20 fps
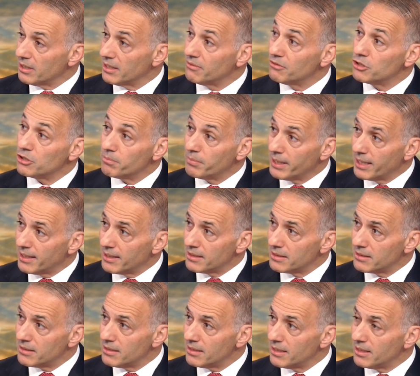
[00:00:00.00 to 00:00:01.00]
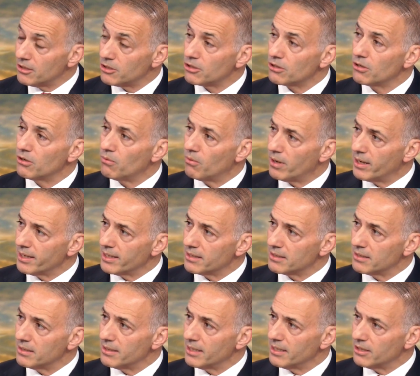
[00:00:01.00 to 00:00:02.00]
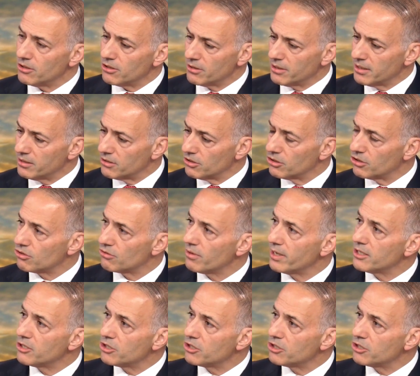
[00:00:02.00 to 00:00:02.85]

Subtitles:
If Japan is in danger, Hawaii is in danger. It's a straight